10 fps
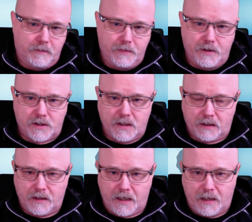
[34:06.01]
disconnect
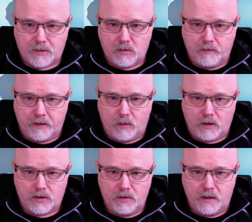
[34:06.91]
the capsule if I want
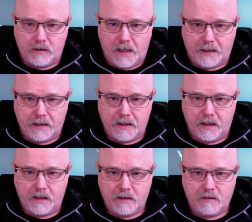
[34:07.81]
to, and then land it
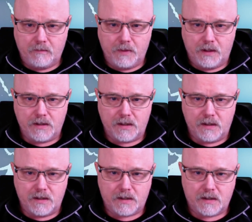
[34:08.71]
again, because it
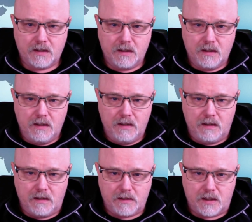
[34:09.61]
is
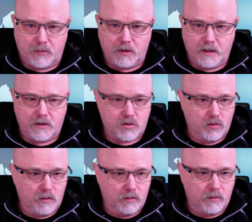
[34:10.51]
separately
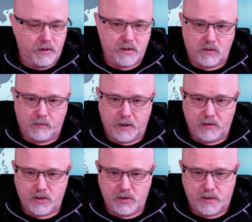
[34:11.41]
controllable with its own
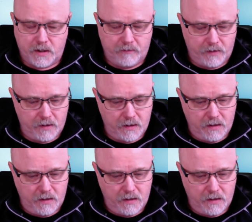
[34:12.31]
parachutes and everything.